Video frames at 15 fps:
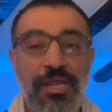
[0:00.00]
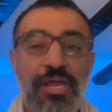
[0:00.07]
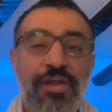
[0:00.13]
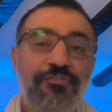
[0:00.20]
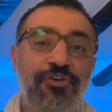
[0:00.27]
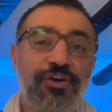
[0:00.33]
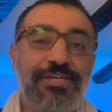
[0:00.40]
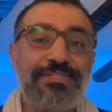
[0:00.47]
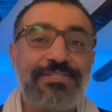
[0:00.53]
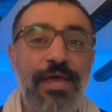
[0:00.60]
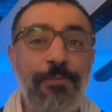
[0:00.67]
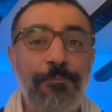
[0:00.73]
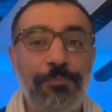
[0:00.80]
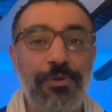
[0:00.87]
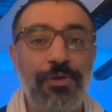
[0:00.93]
For
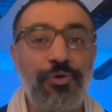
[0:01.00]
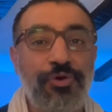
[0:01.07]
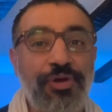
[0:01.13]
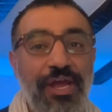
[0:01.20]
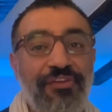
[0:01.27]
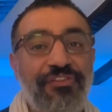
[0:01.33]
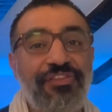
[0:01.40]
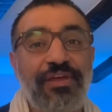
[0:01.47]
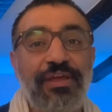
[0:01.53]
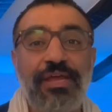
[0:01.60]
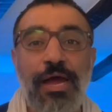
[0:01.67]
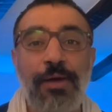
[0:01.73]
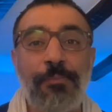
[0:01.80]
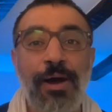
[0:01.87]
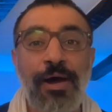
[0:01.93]
example, you can think
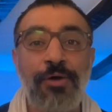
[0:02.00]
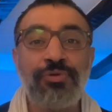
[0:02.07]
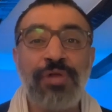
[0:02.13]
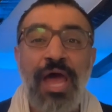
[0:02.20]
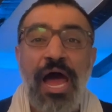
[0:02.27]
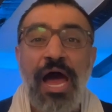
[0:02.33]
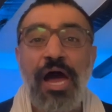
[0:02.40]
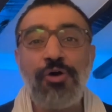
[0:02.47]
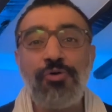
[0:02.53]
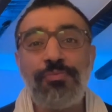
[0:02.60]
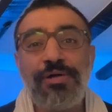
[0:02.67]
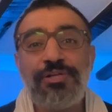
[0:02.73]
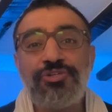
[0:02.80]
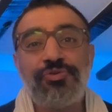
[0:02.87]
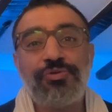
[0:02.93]
about how
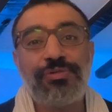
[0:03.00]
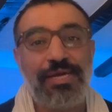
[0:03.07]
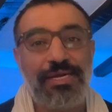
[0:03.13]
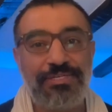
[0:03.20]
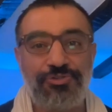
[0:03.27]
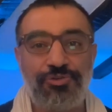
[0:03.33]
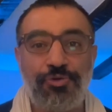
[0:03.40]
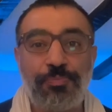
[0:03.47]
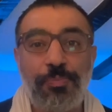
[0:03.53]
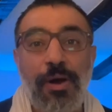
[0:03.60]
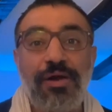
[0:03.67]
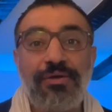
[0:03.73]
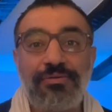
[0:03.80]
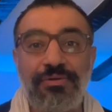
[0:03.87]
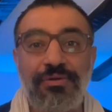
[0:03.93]
much you trust your
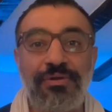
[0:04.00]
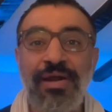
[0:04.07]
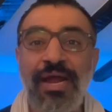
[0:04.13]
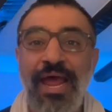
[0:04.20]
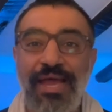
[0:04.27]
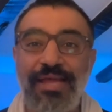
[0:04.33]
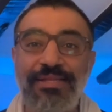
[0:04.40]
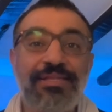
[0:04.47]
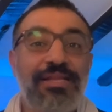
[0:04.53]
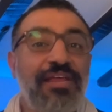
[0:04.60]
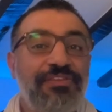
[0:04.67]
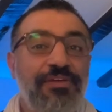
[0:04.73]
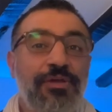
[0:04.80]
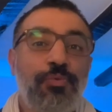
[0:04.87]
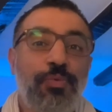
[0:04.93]
partner and
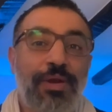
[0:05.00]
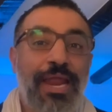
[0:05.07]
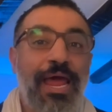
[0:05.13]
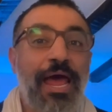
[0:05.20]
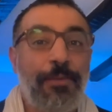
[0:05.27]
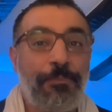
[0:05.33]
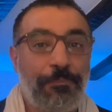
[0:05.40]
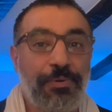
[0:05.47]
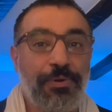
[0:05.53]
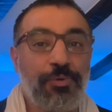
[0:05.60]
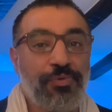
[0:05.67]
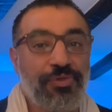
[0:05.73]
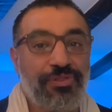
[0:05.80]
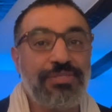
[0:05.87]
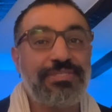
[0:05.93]
nothing will happen
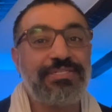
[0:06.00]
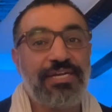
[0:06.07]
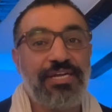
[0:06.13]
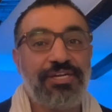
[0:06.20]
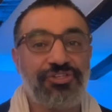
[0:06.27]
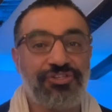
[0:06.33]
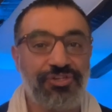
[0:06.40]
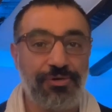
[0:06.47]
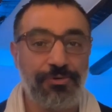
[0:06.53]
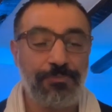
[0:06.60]
with the stranger.